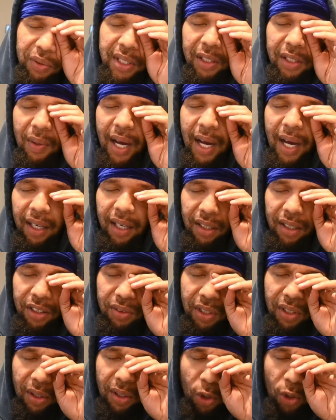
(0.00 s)
I Don't Act Like a
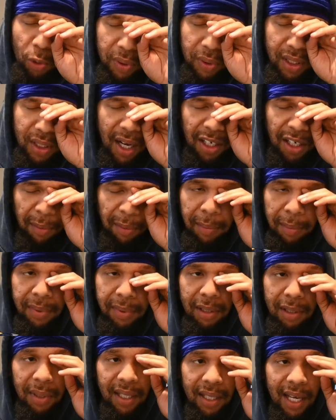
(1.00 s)
Tree Lobodon, or maybe
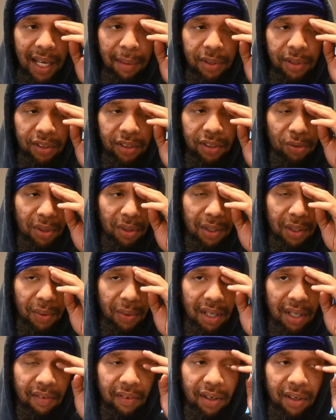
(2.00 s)
something Yamo's doing or
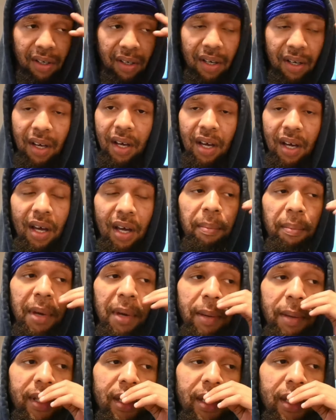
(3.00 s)
whatever.
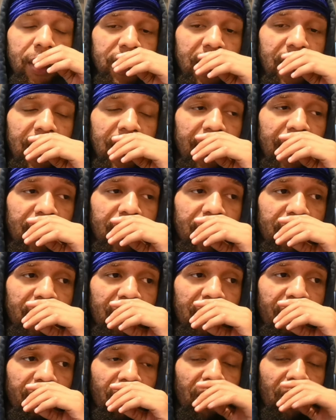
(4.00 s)
Maybe Loose Leck
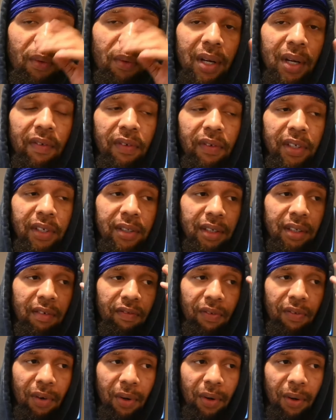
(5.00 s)
looking for whatever he's looking
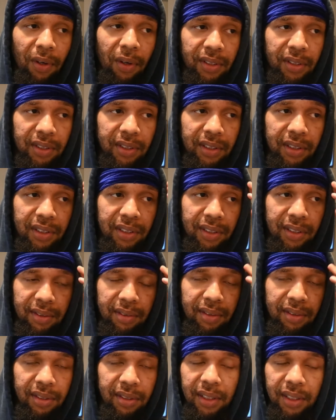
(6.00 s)
for, or
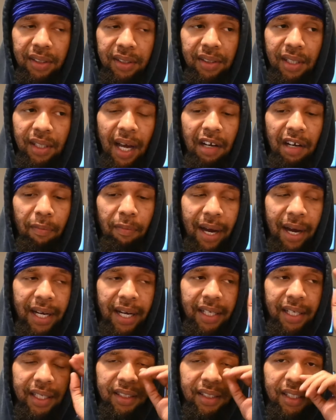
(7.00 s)
just kind of
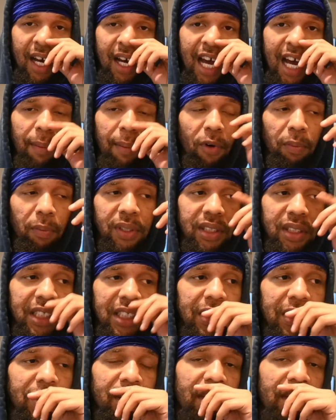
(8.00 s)
biding his time. Or
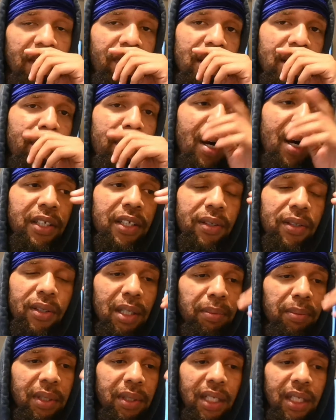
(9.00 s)
Mazina looking for the boss or
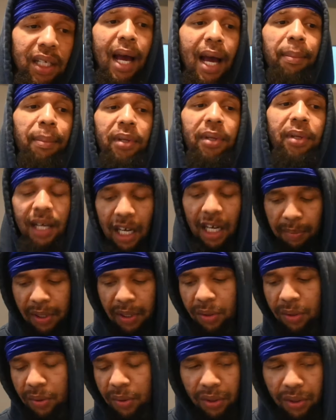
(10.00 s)
something, the captain. That'd be
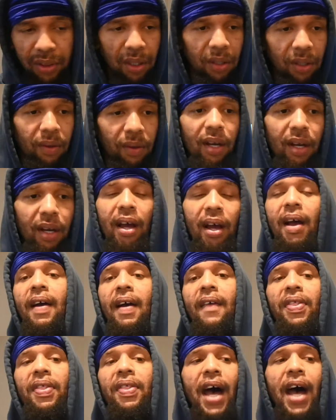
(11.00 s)
cool. So
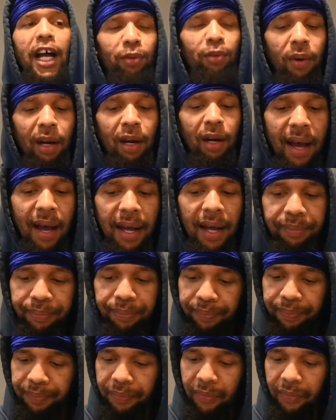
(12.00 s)
that's where I'm at.
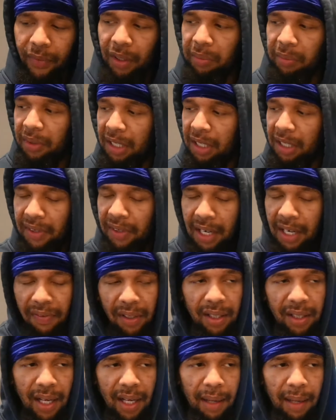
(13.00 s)
Leave it there for the
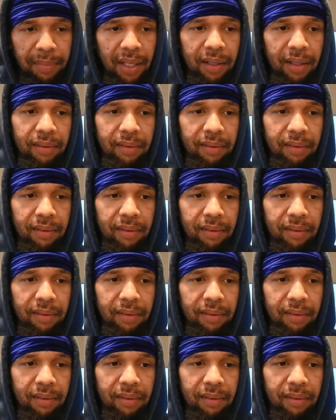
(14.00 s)
time being.